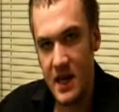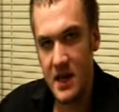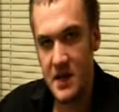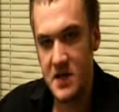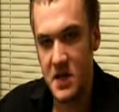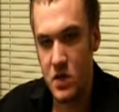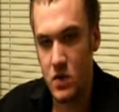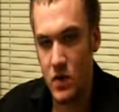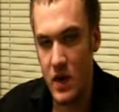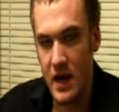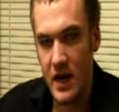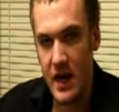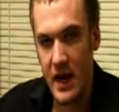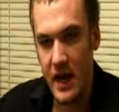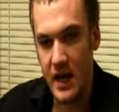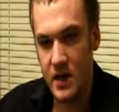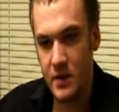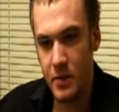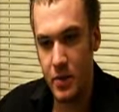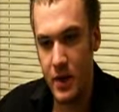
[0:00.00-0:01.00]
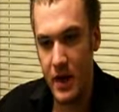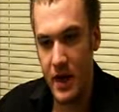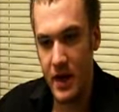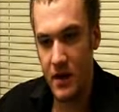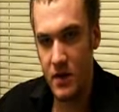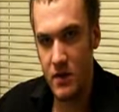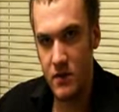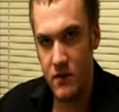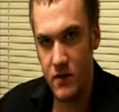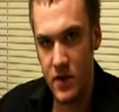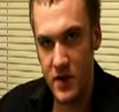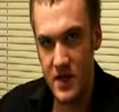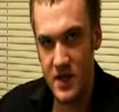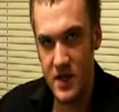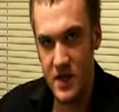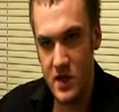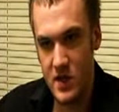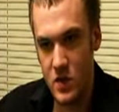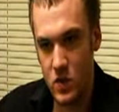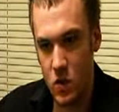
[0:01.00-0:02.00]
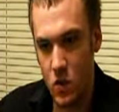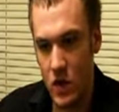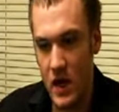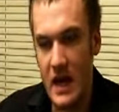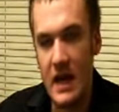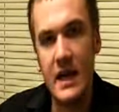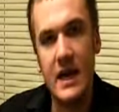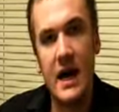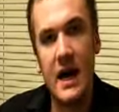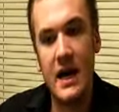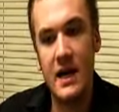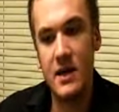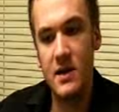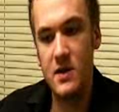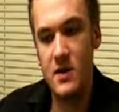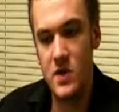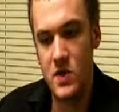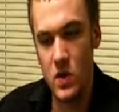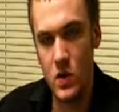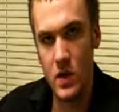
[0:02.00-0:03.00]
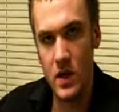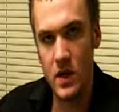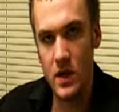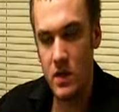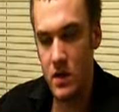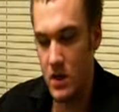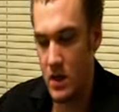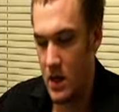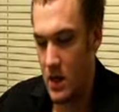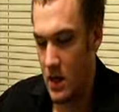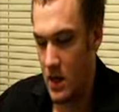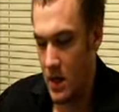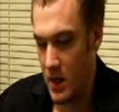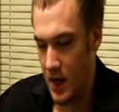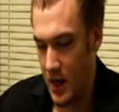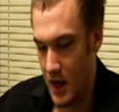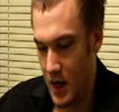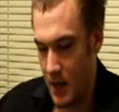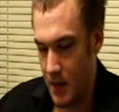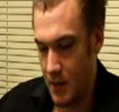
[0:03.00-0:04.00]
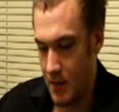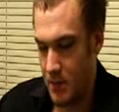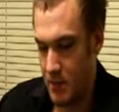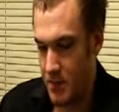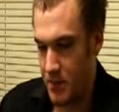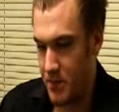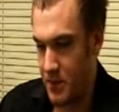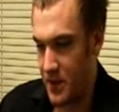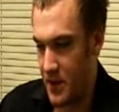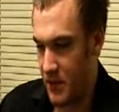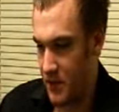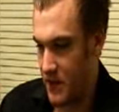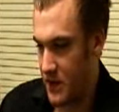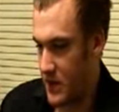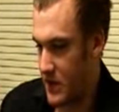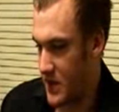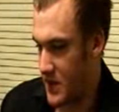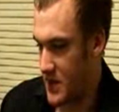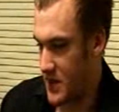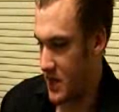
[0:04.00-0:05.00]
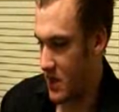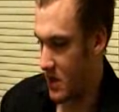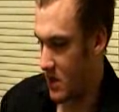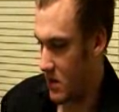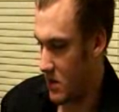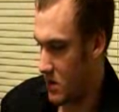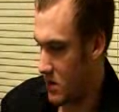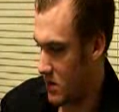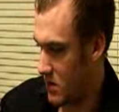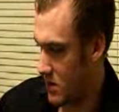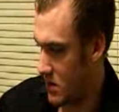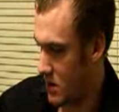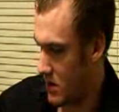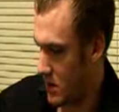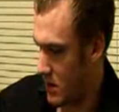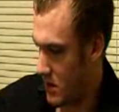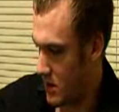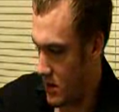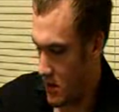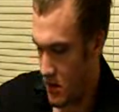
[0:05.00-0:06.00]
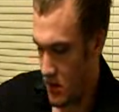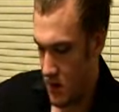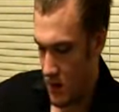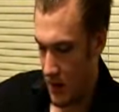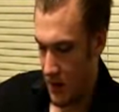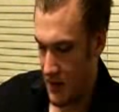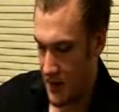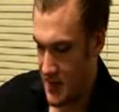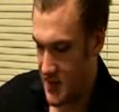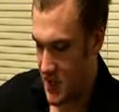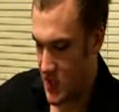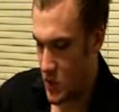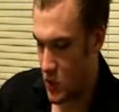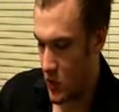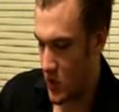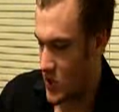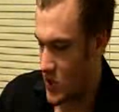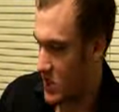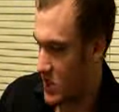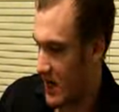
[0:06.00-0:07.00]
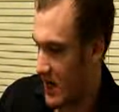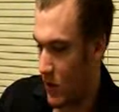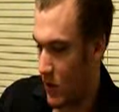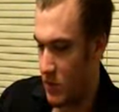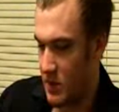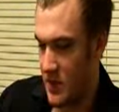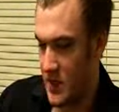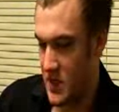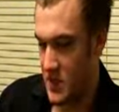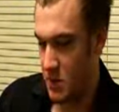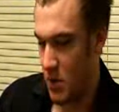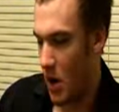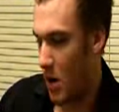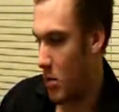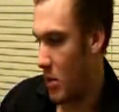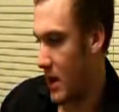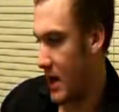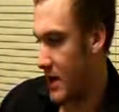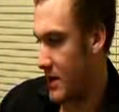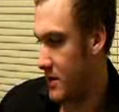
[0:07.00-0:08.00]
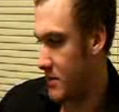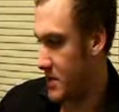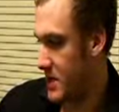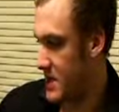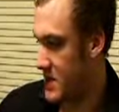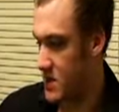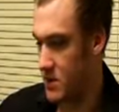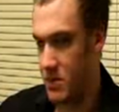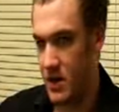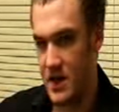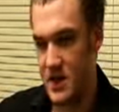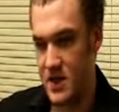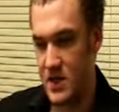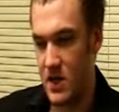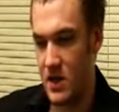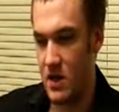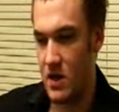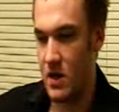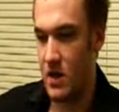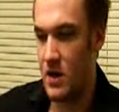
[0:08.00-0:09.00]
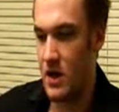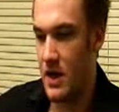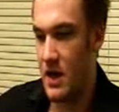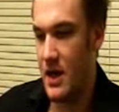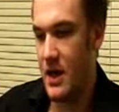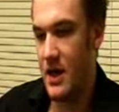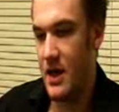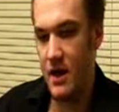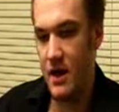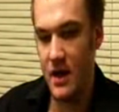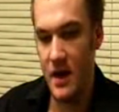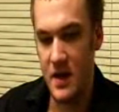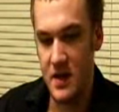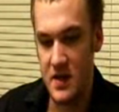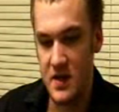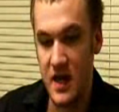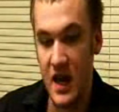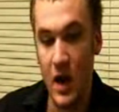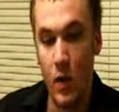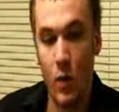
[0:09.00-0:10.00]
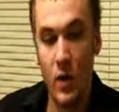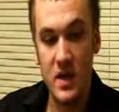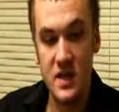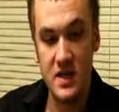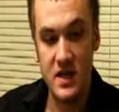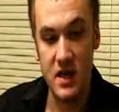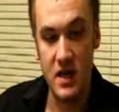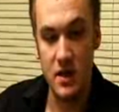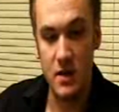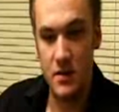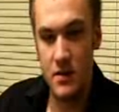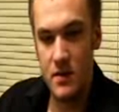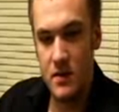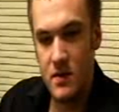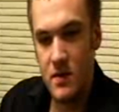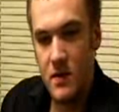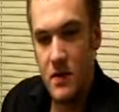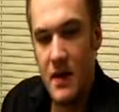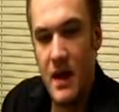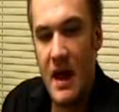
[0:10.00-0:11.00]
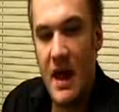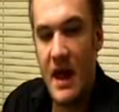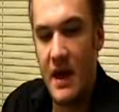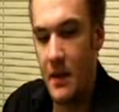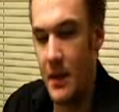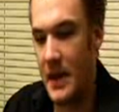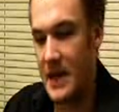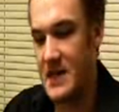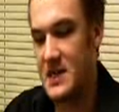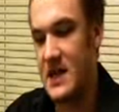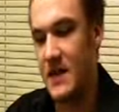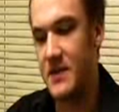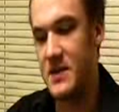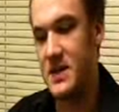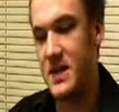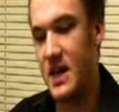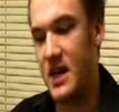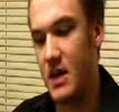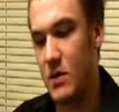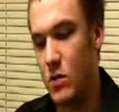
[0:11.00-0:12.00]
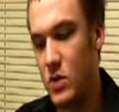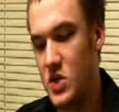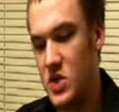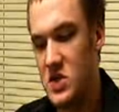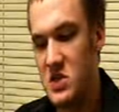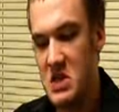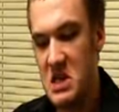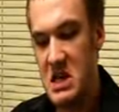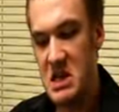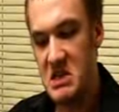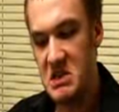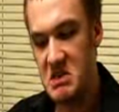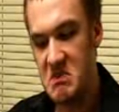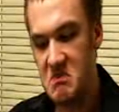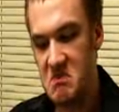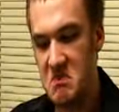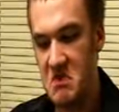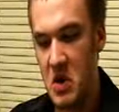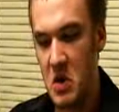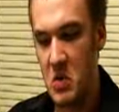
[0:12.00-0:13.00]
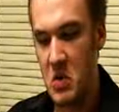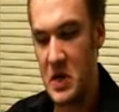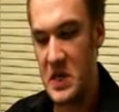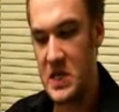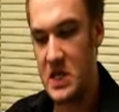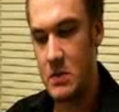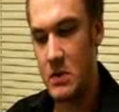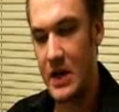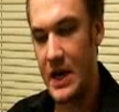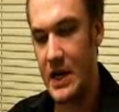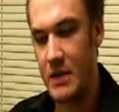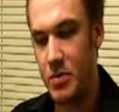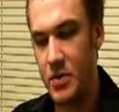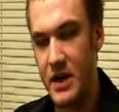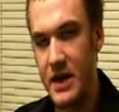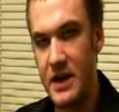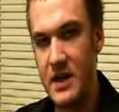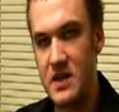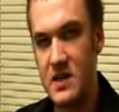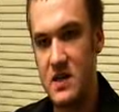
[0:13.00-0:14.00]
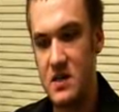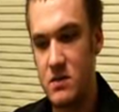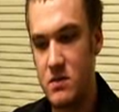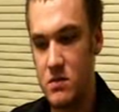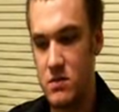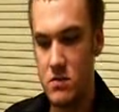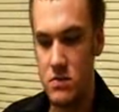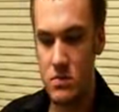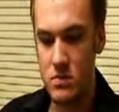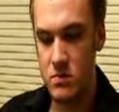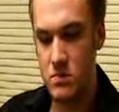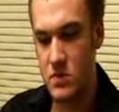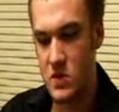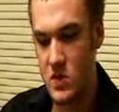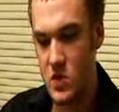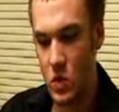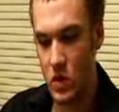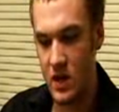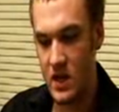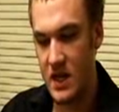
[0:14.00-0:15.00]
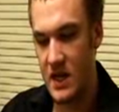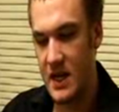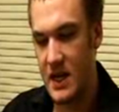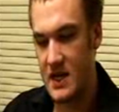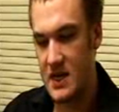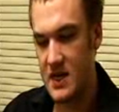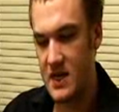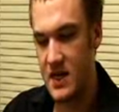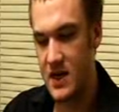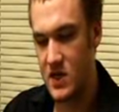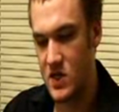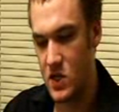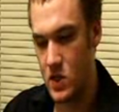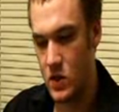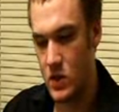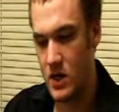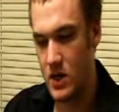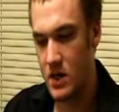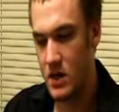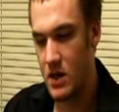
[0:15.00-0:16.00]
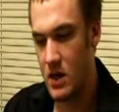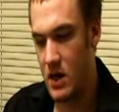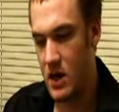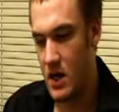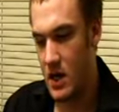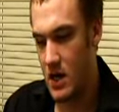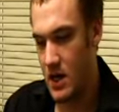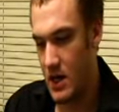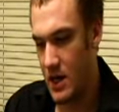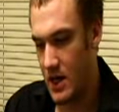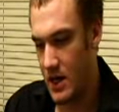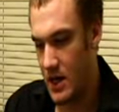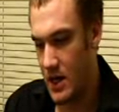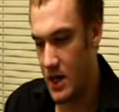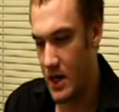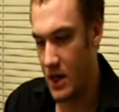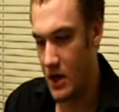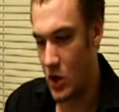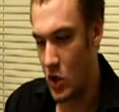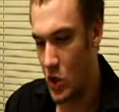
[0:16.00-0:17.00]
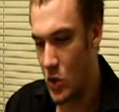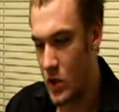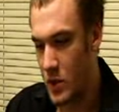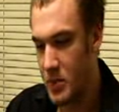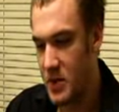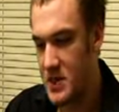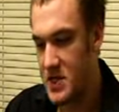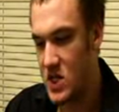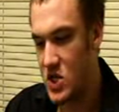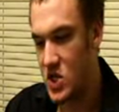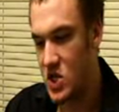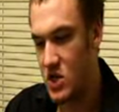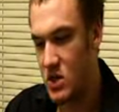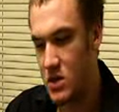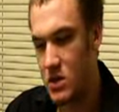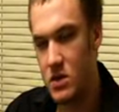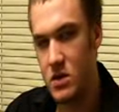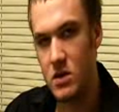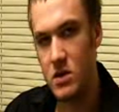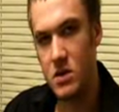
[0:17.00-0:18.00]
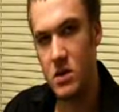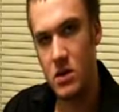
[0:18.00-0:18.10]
is a great hand to play, for instance, or 8-9 suited. But if you notice here, in this situation, I would be the small blind because the button's here. And say I was dealt a hand like 7-10, which is it's a reasonable hand to play. It's sort of connected, it's suited. In early position,